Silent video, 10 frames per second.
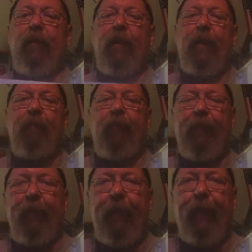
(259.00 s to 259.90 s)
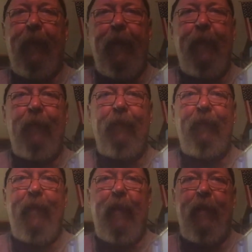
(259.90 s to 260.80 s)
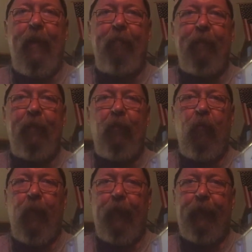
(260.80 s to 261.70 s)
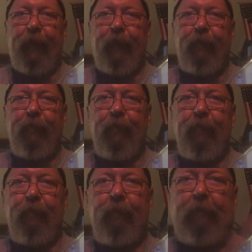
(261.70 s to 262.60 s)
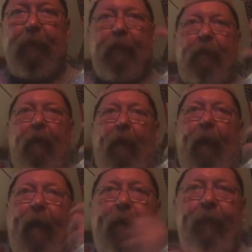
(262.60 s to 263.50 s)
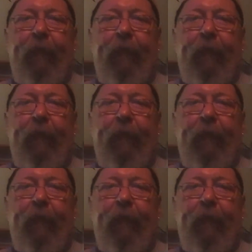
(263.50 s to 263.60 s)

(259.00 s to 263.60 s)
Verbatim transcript: Name three things that come in quarts. Yeah.